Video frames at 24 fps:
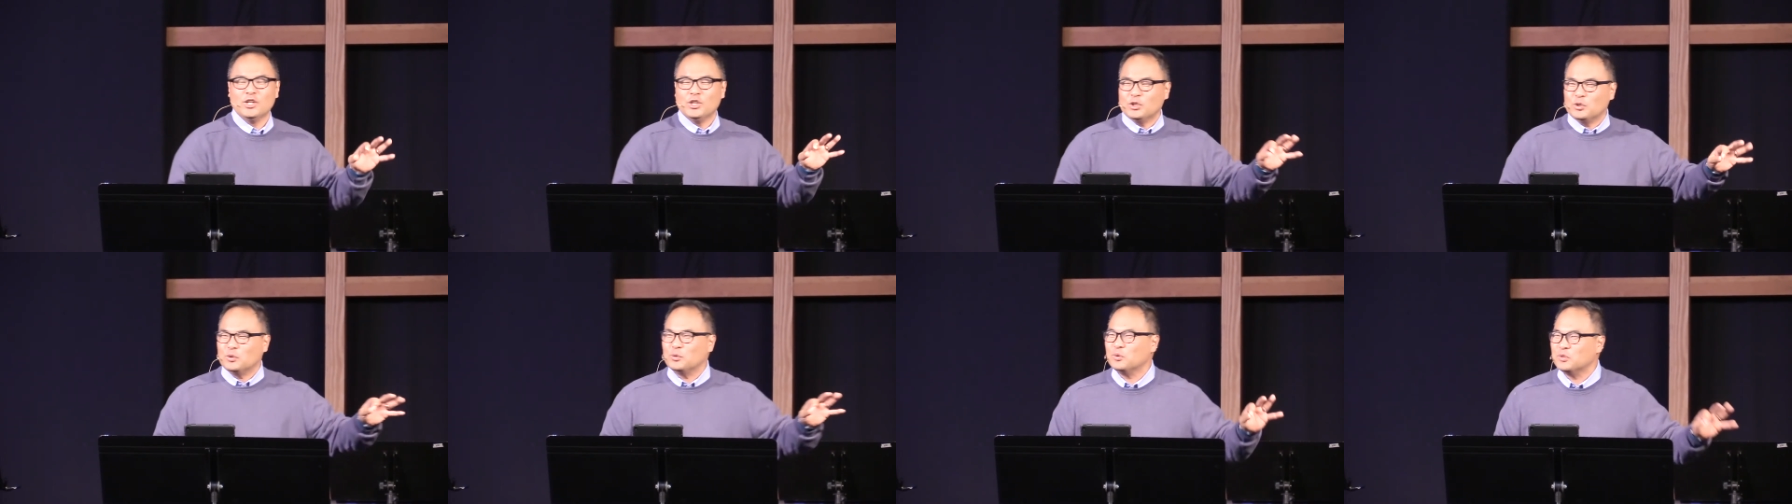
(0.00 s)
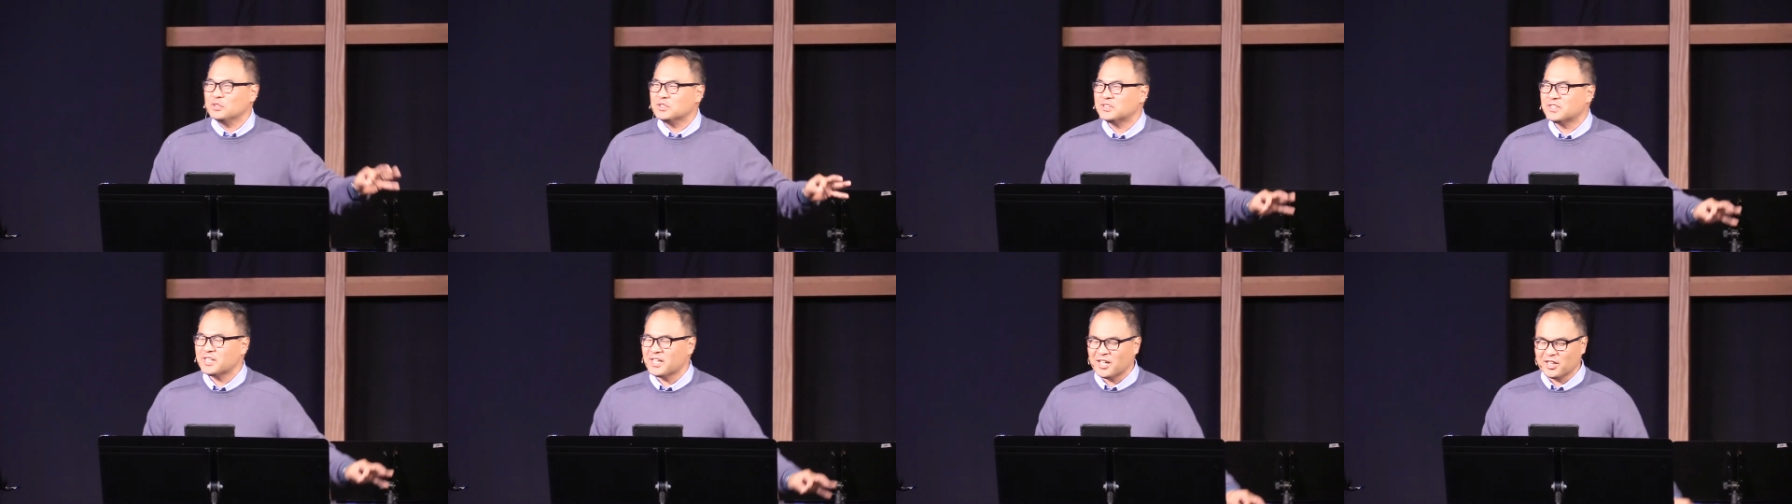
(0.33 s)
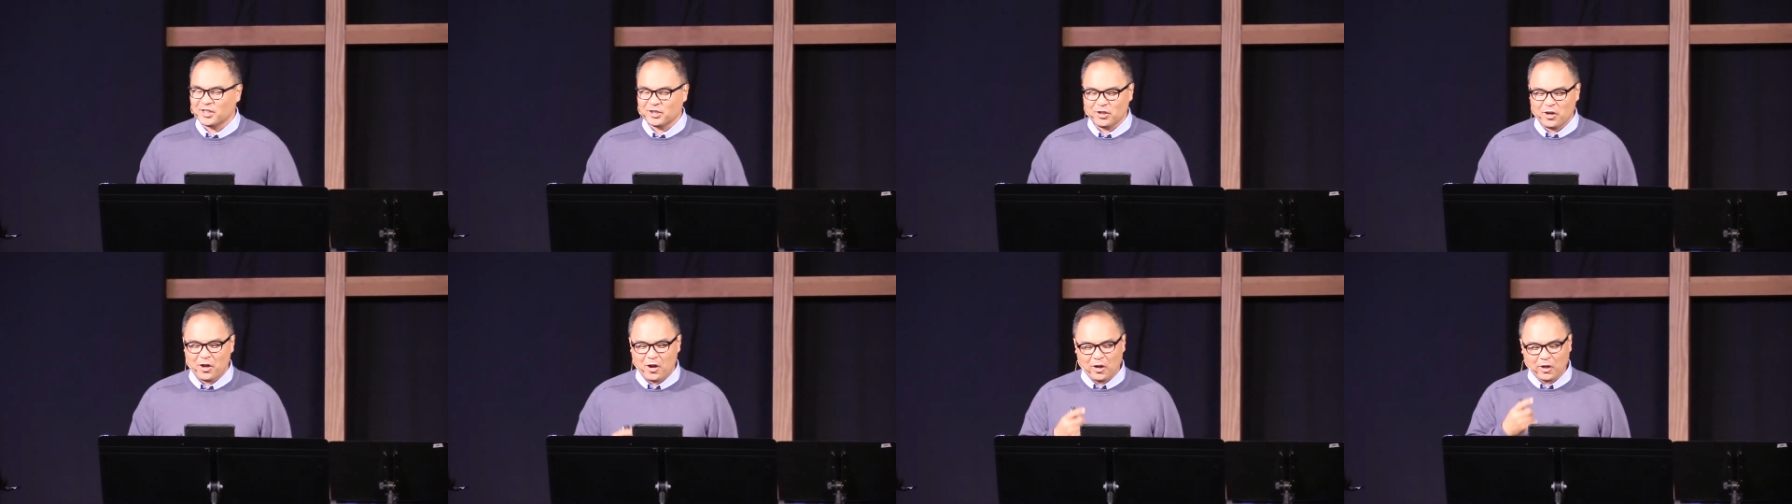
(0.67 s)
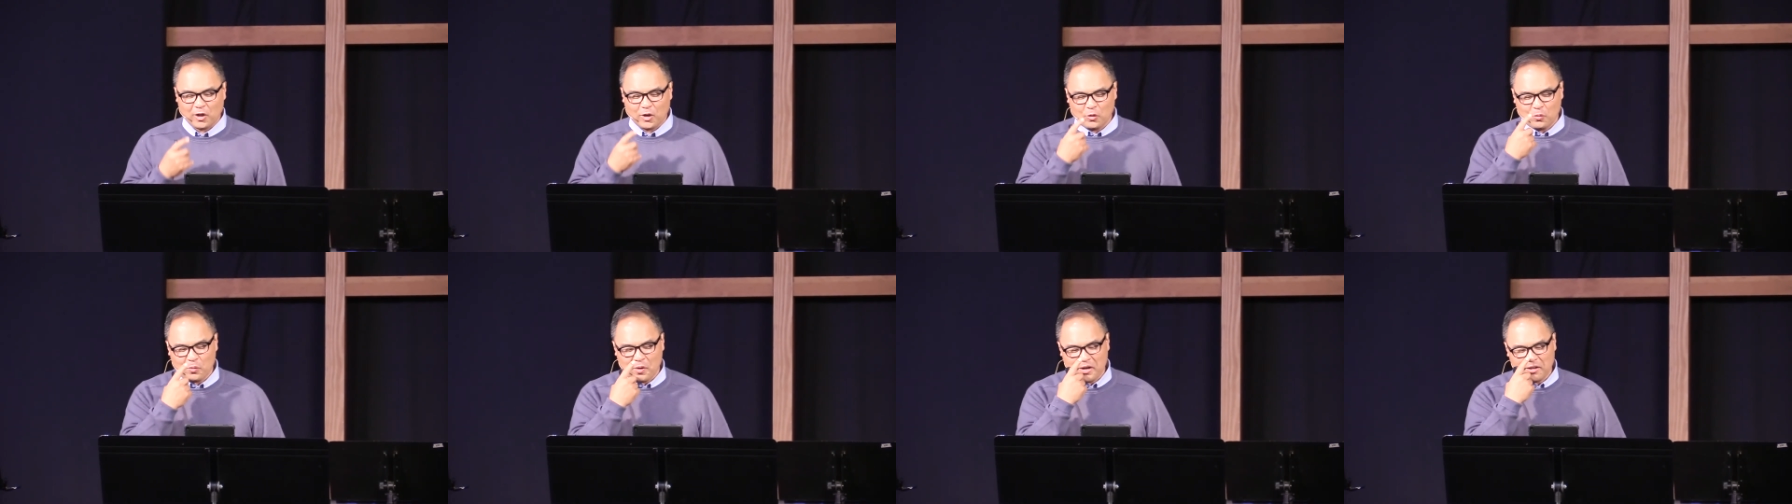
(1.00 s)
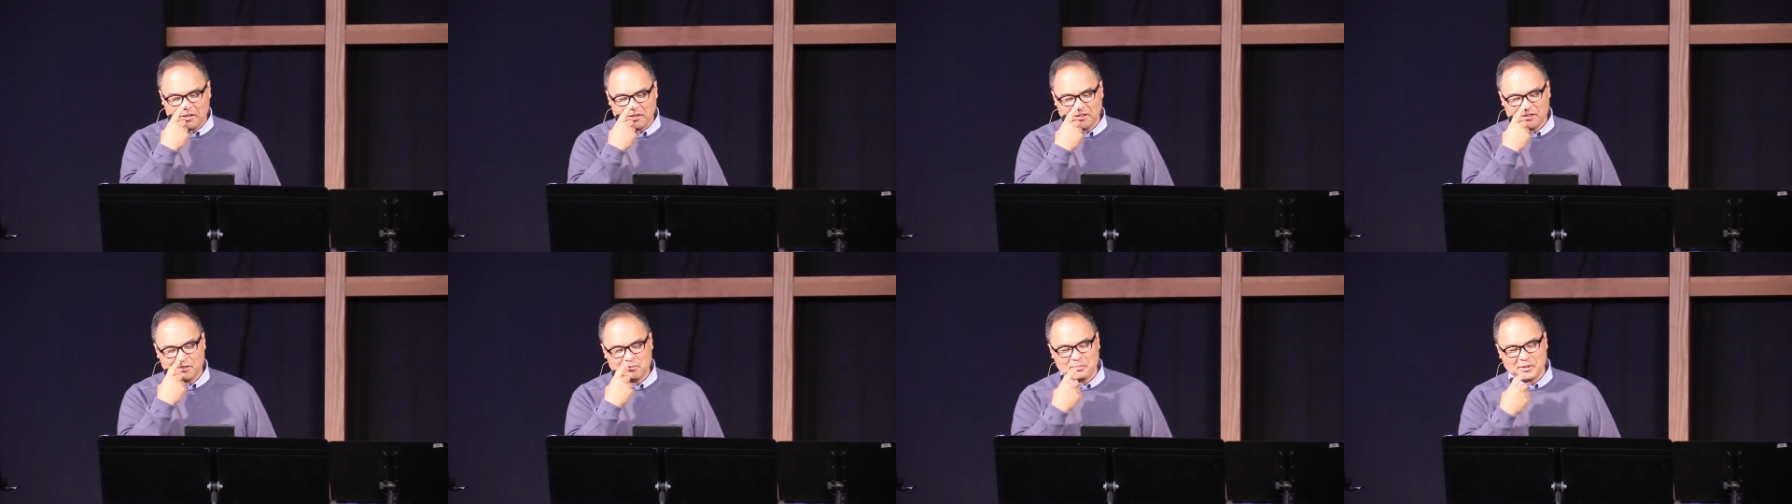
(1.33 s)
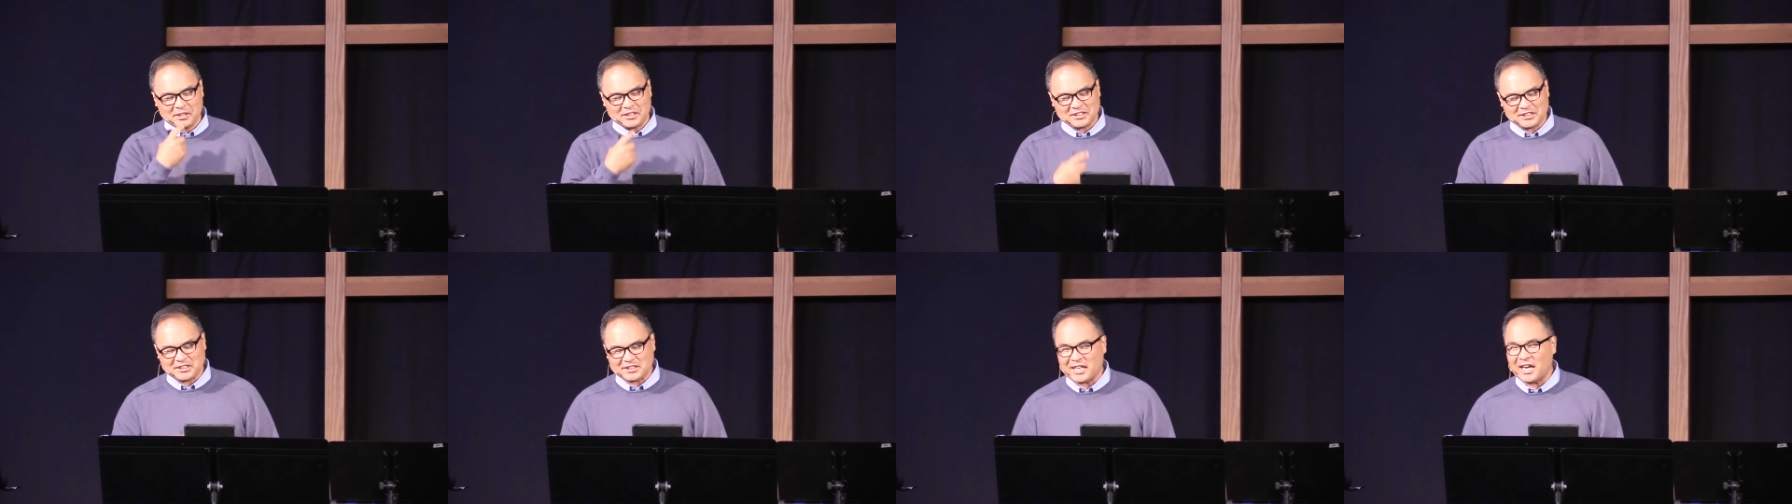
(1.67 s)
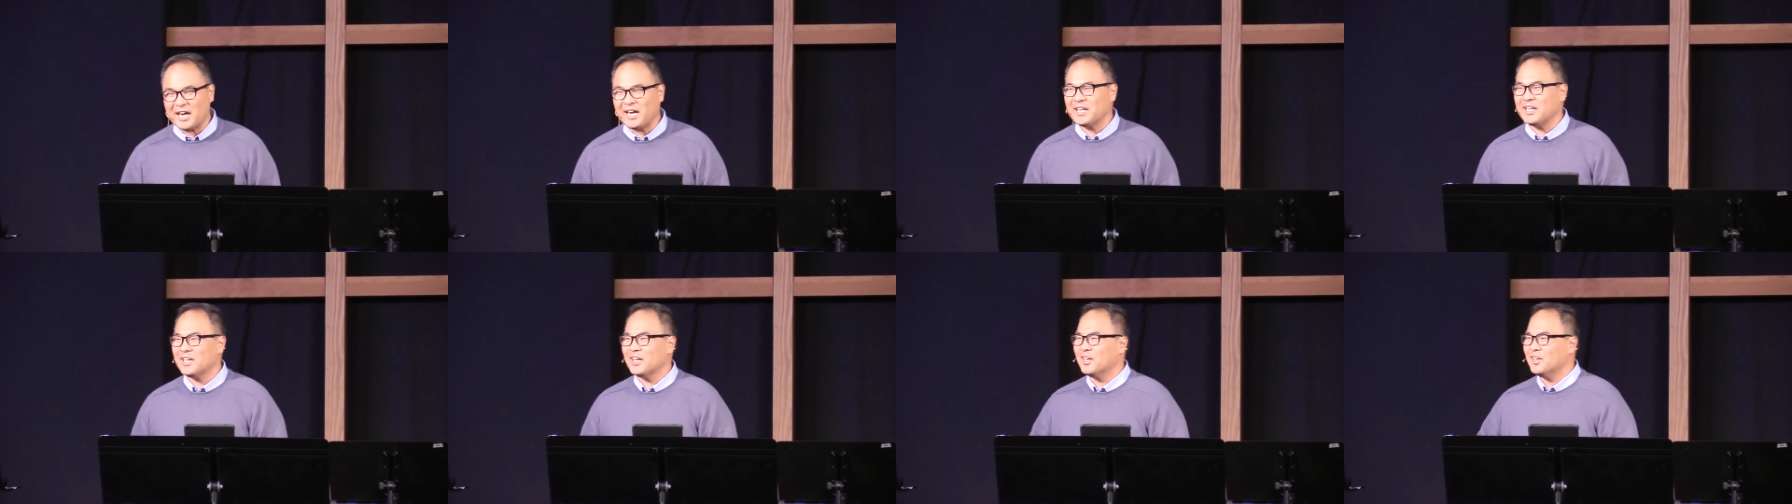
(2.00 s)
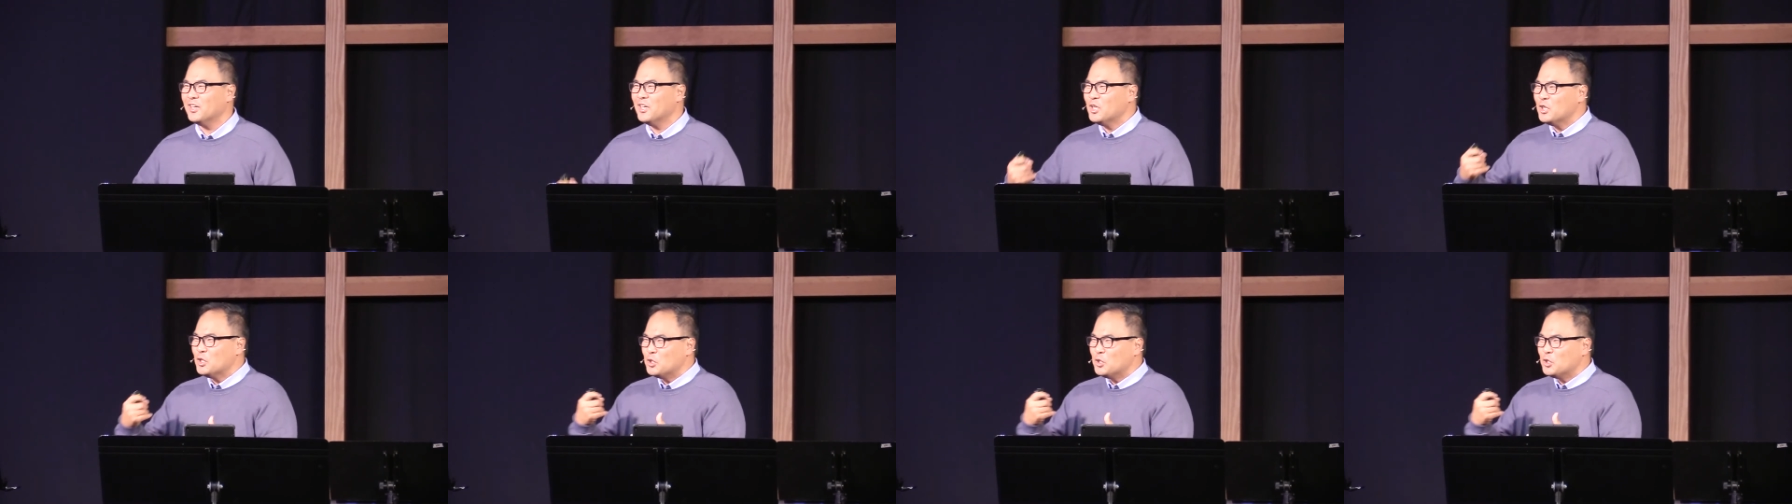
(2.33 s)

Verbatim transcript: who is that long awaited Messiah